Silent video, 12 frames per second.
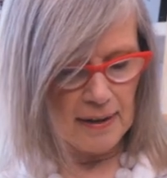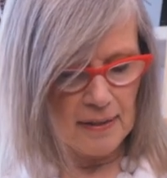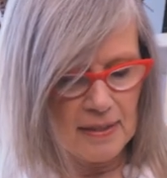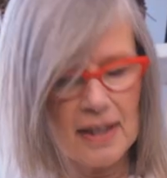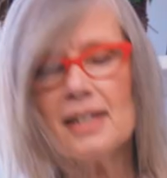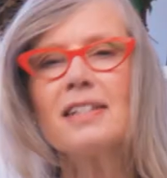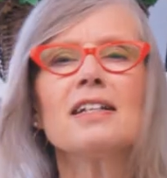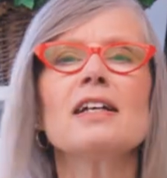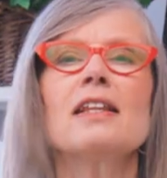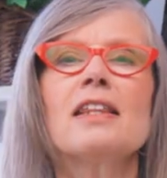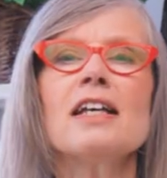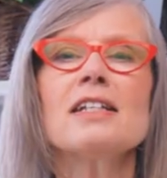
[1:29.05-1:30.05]

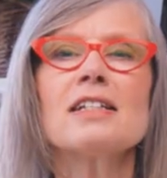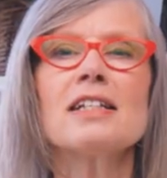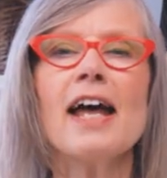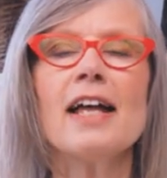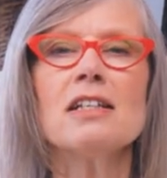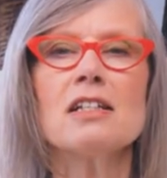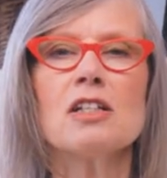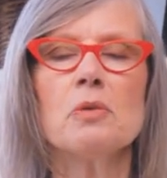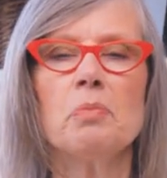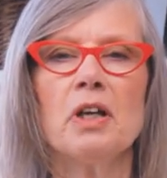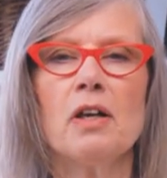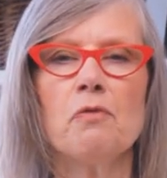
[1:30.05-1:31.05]
this tends to
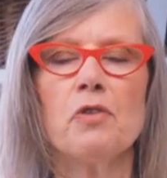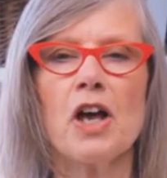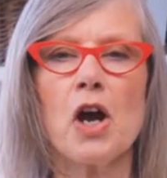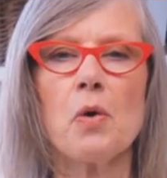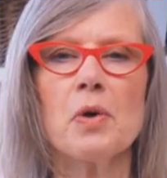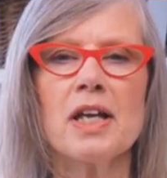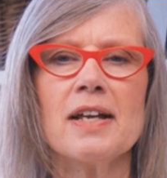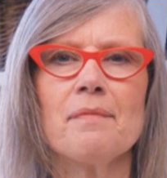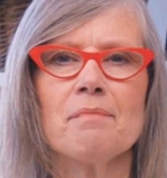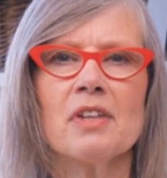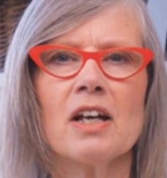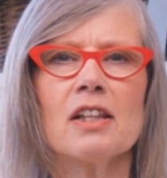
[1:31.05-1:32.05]
be the
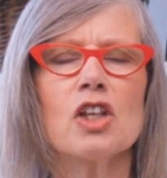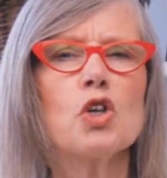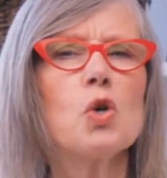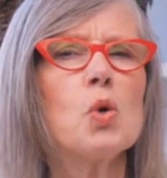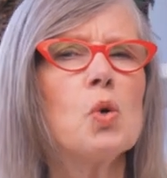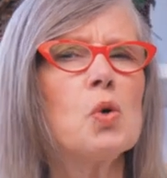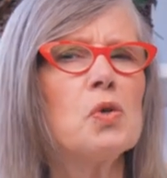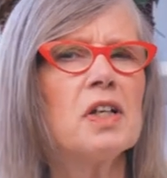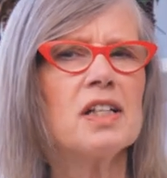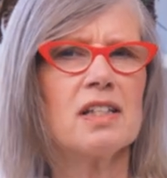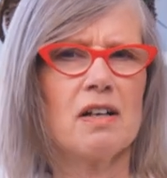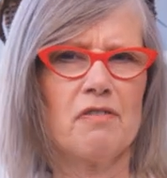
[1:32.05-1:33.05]

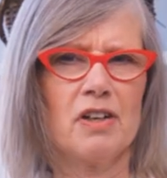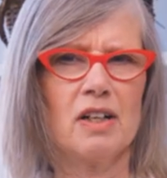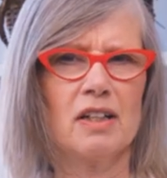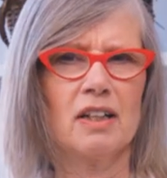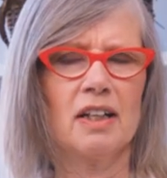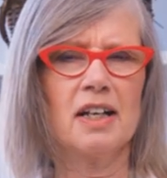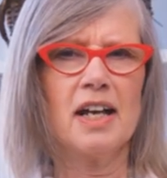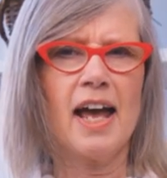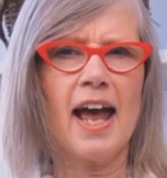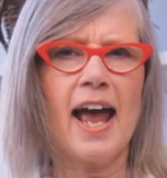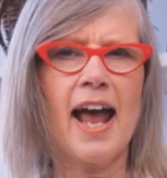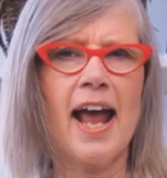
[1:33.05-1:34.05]
coolness of it,
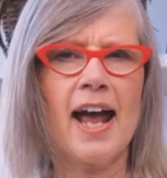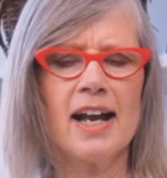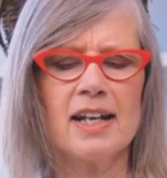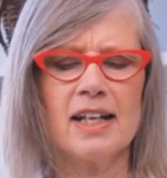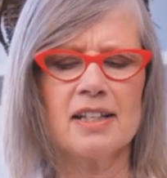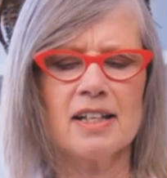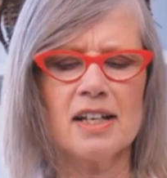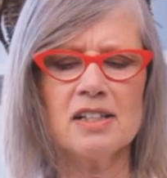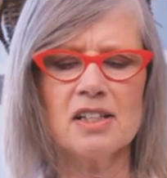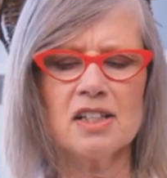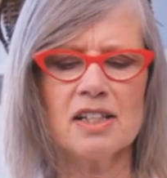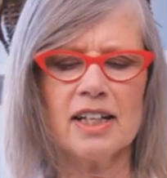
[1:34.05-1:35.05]
and it doesn't
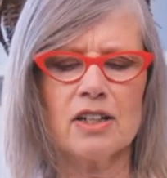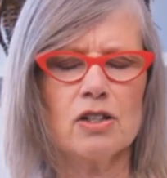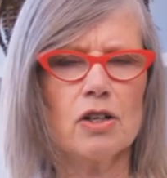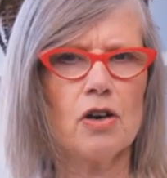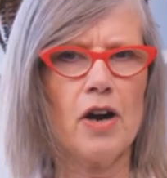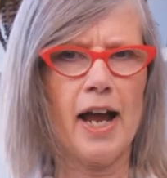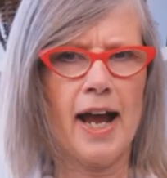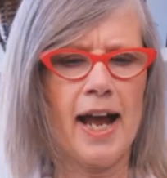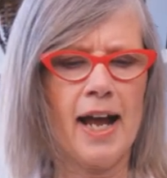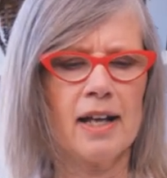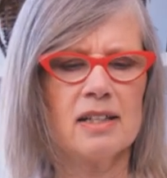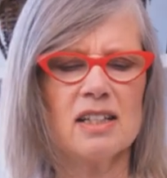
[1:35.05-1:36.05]
stick to your
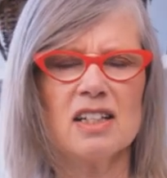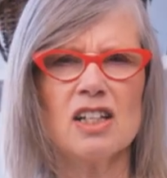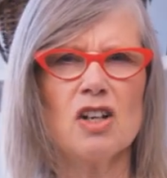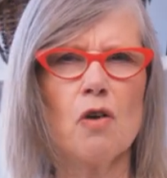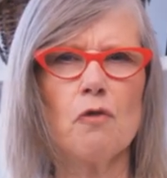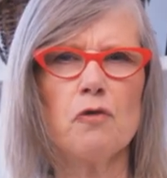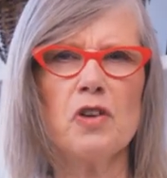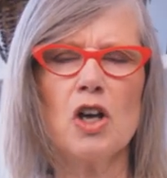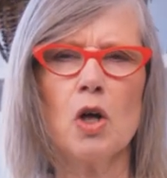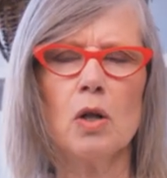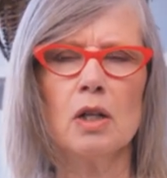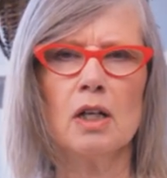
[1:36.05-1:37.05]
hands. You don't
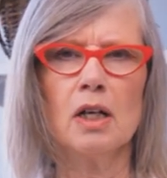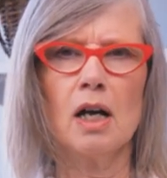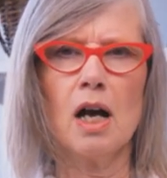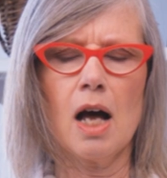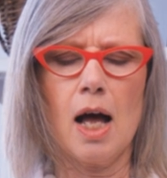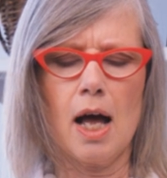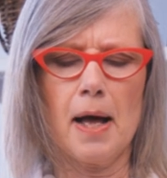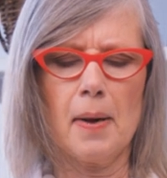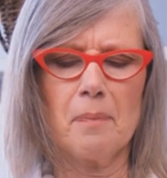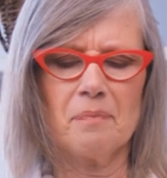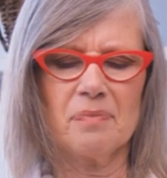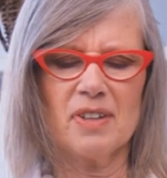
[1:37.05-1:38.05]
feel
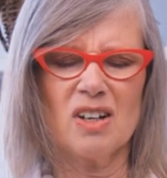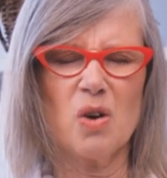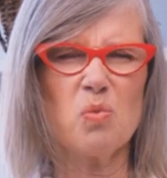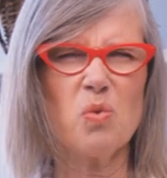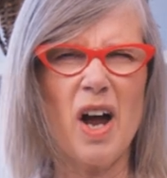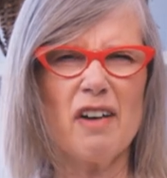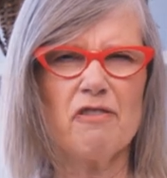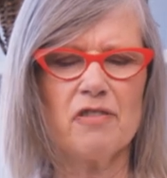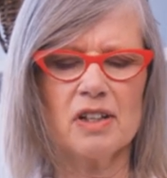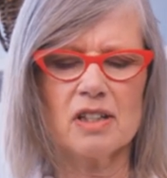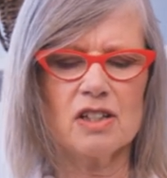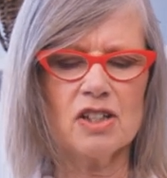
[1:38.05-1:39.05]
rough.
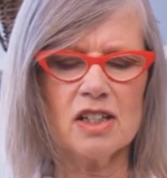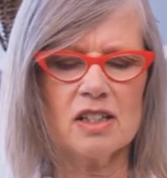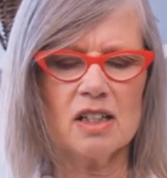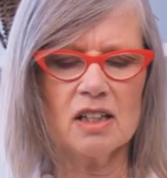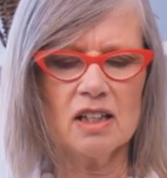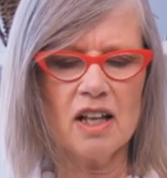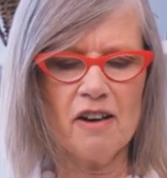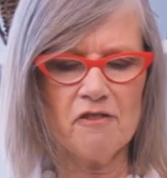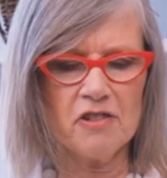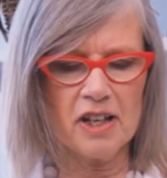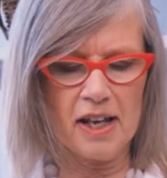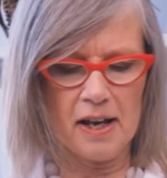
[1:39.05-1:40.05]
It's just a
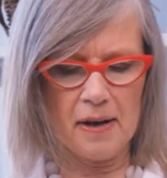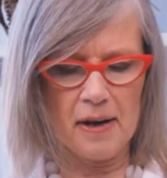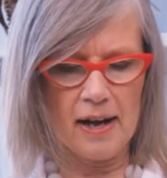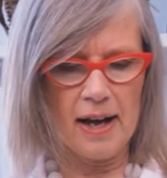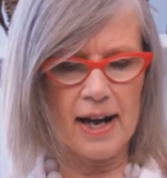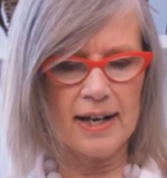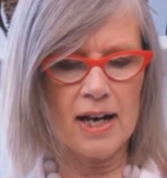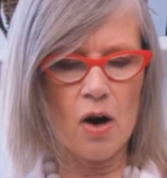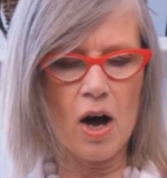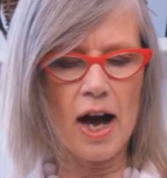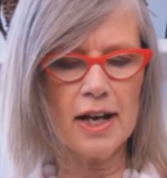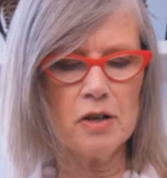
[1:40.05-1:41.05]
lovely. Now
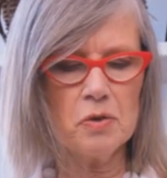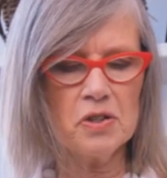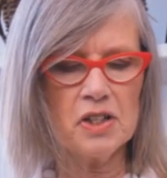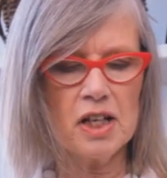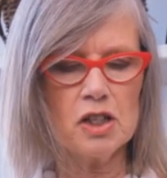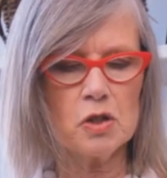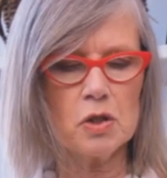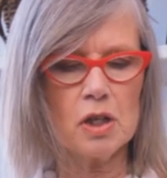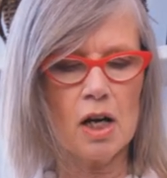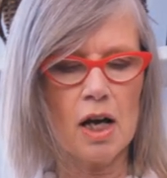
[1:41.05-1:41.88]
I use this